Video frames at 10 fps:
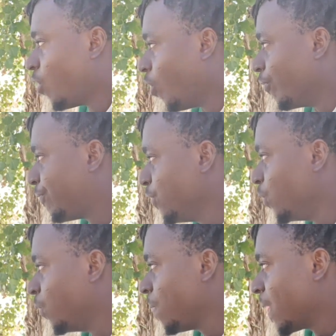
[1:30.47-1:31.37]
of
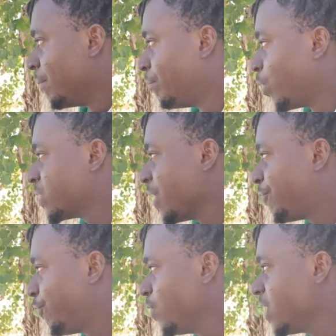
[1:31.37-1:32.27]
you but they
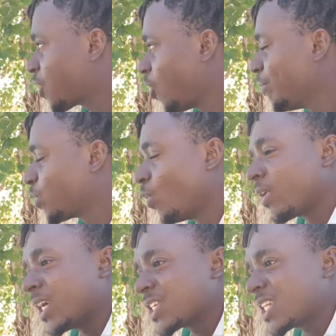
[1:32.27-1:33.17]
fully come to
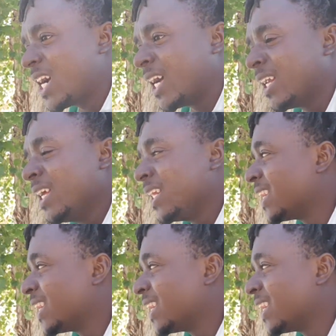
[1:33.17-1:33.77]
understand